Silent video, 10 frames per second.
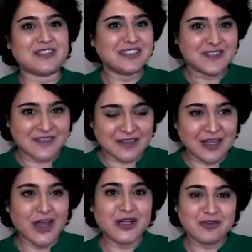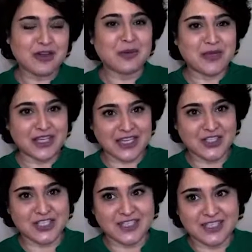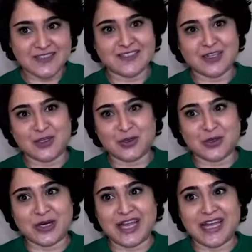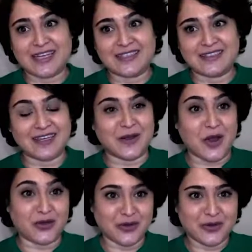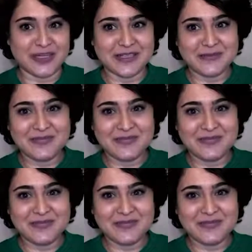this line of communication is secure and ongoing.